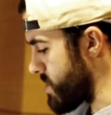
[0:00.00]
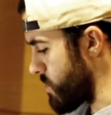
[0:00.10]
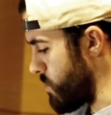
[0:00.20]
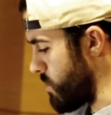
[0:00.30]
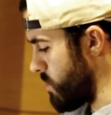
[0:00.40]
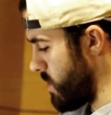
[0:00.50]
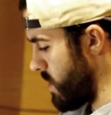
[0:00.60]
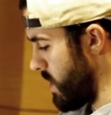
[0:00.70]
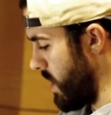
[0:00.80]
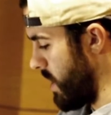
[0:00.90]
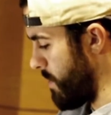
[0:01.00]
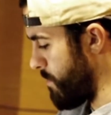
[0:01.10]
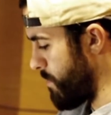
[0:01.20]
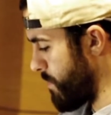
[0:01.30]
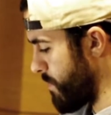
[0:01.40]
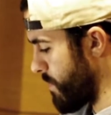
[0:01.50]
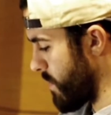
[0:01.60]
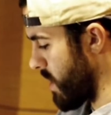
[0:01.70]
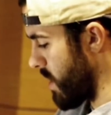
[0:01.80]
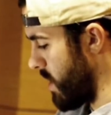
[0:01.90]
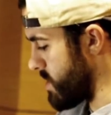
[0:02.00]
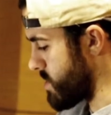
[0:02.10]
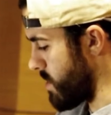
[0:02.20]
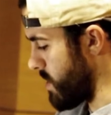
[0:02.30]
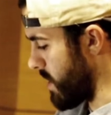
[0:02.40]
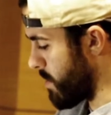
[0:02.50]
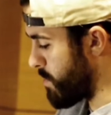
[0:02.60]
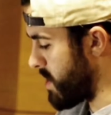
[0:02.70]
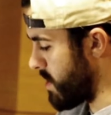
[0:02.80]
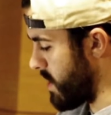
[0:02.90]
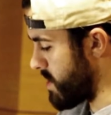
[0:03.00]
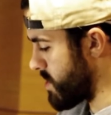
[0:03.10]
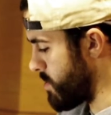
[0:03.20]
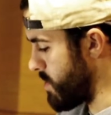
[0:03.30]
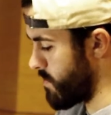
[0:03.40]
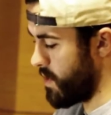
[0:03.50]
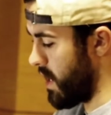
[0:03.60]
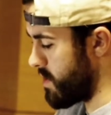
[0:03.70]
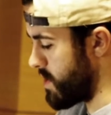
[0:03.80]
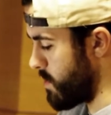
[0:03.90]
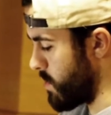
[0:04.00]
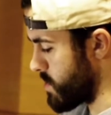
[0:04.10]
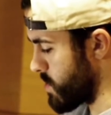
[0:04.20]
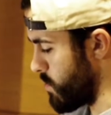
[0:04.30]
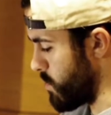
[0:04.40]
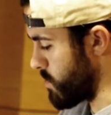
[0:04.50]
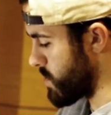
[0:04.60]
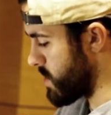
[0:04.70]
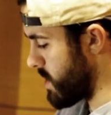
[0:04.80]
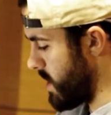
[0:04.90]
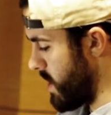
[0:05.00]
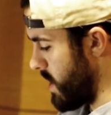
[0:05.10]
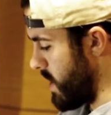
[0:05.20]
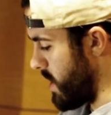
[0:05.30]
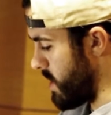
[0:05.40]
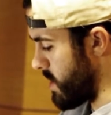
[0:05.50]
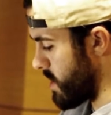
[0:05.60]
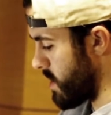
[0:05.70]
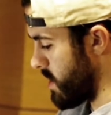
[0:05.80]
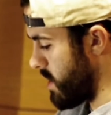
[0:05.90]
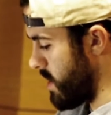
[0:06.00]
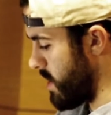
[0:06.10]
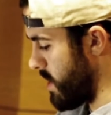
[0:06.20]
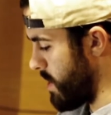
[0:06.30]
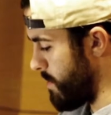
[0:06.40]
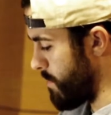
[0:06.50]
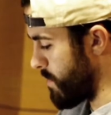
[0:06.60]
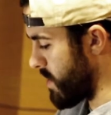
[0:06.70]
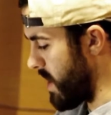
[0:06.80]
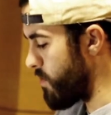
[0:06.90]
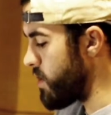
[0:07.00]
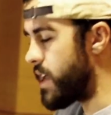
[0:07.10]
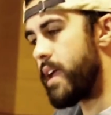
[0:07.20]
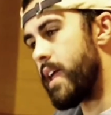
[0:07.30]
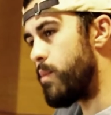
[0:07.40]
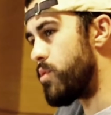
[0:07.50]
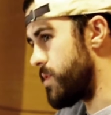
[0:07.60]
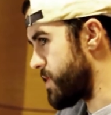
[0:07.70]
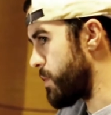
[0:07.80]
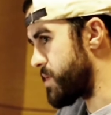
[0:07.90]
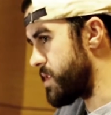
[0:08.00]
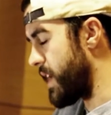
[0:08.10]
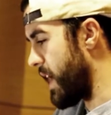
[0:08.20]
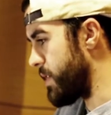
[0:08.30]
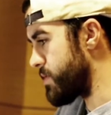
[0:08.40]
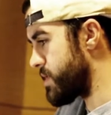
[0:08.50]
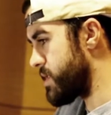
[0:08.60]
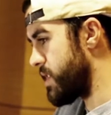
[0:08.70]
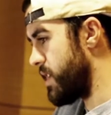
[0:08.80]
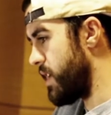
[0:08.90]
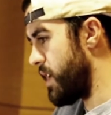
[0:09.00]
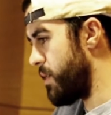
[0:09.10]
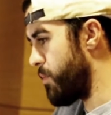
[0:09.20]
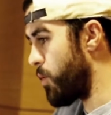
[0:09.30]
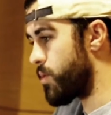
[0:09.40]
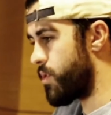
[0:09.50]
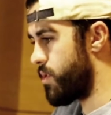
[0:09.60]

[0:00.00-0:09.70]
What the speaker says: school, I competed at 2 different D1 schools, and that really came with its ups and downs, both